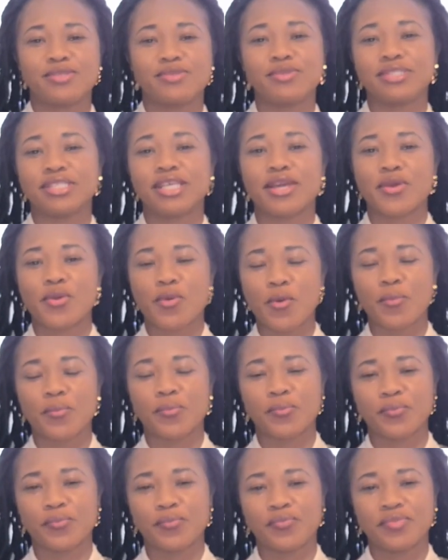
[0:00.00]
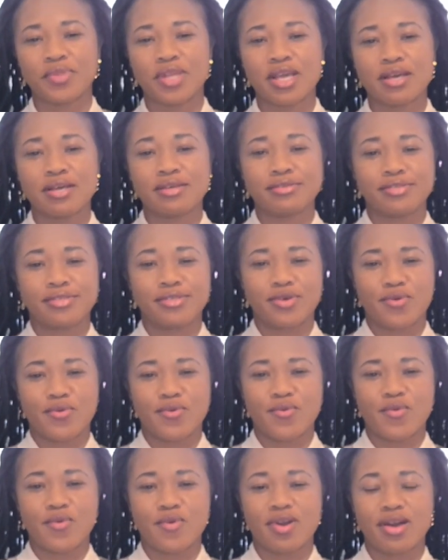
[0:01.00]
to take home.
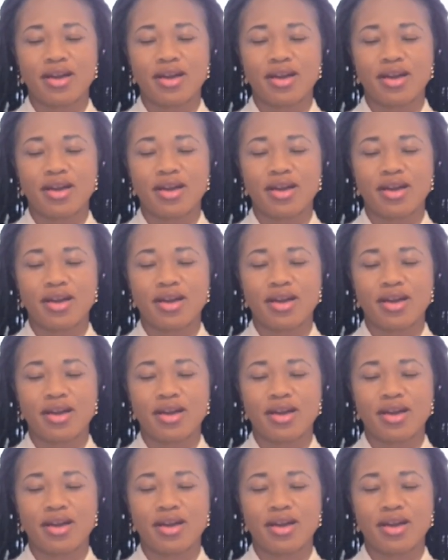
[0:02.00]
So